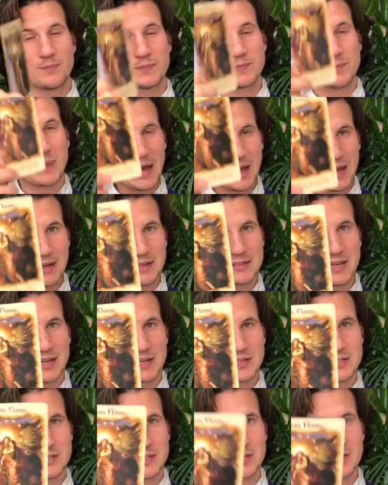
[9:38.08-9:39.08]
Pay
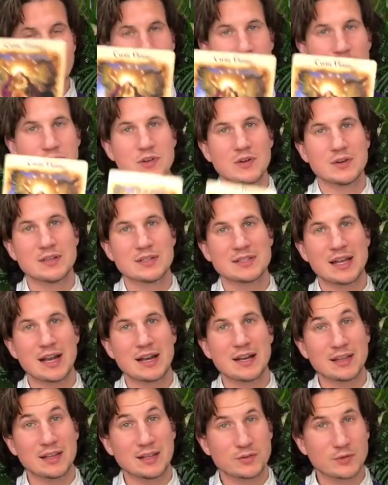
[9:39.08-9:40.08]
attention, also understanding
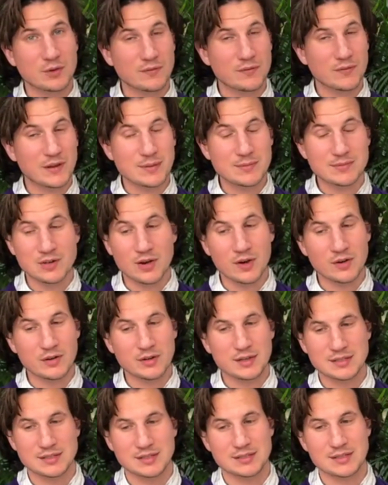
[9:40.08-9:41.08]
that twin flames aren't
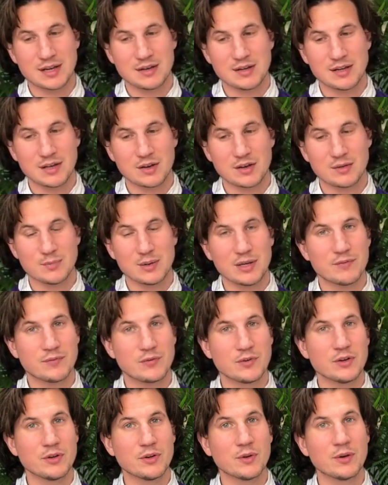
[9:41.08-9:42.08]
necessarily going to be for
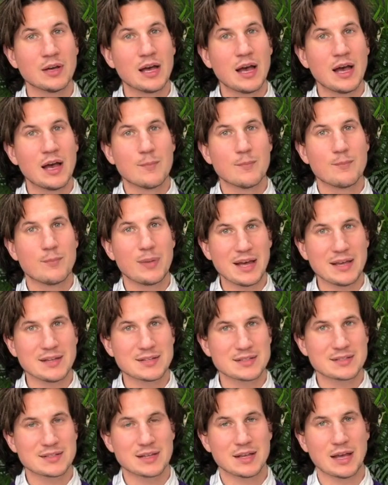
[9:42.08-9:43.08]
your
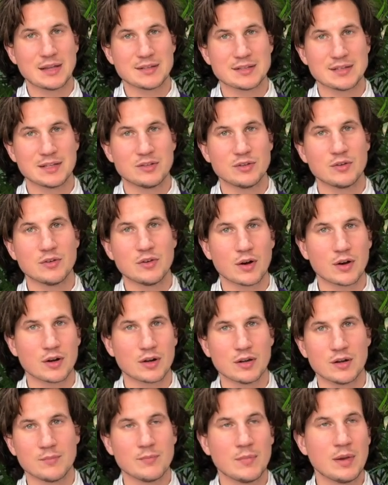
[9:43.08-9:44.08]
best, as in you're not going
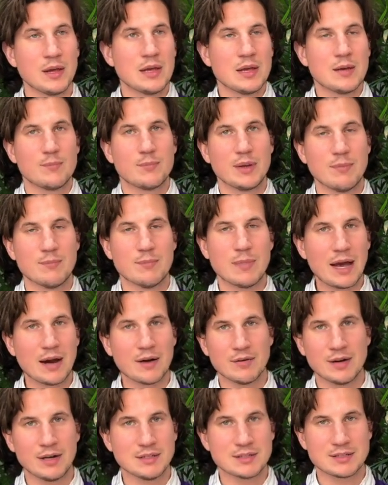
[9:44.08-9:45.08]
to be
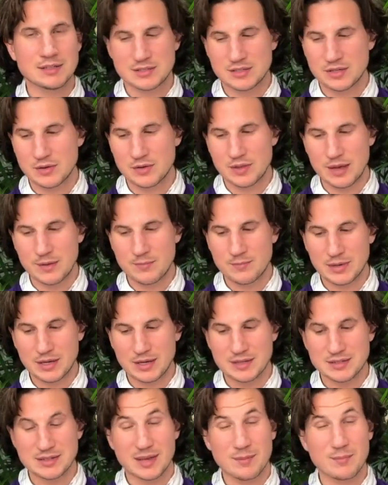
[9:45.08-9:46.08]
married to them,
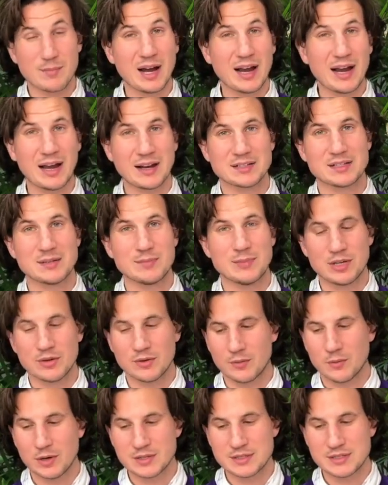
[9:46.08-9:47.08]
because they might actually be your
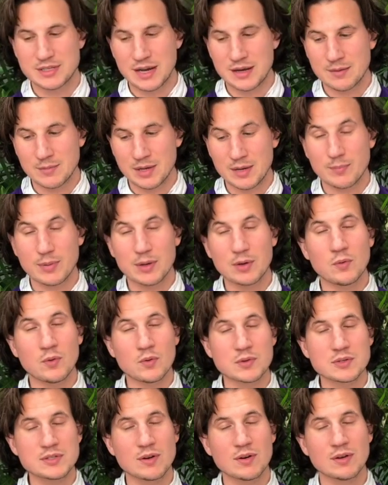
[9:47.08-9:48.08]
worst enemy, but
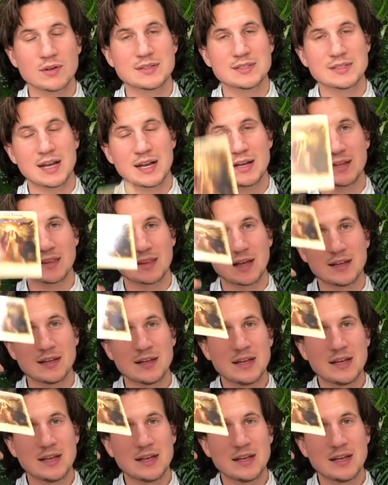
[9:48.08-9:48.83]
also understanding that